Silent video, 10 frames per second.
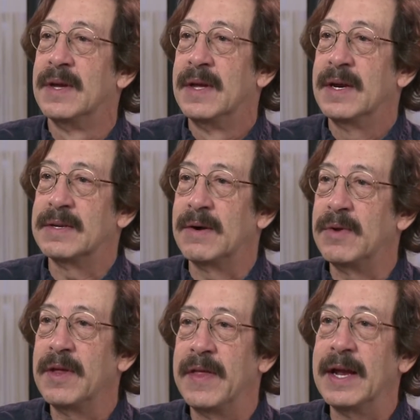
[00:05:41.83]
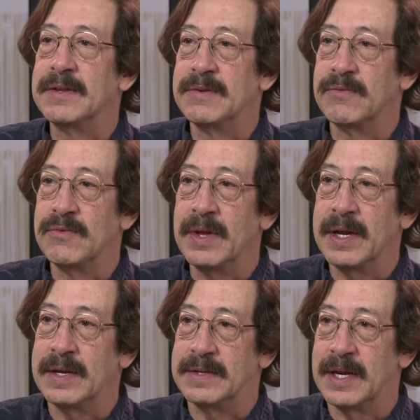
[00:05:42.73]
because I really think it's
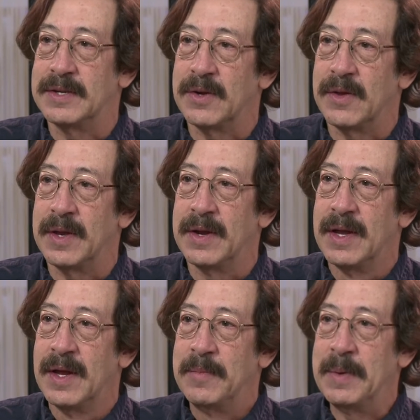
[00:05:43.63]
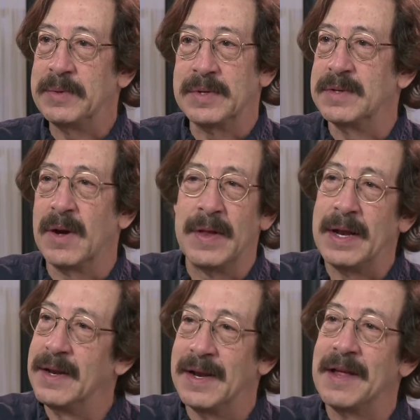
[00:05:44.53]
really essential that people just, oh,
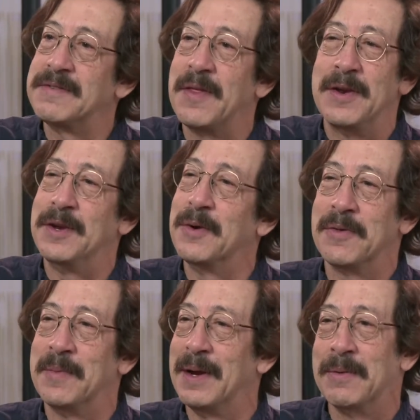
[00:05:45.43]
that it has nothing to do with me.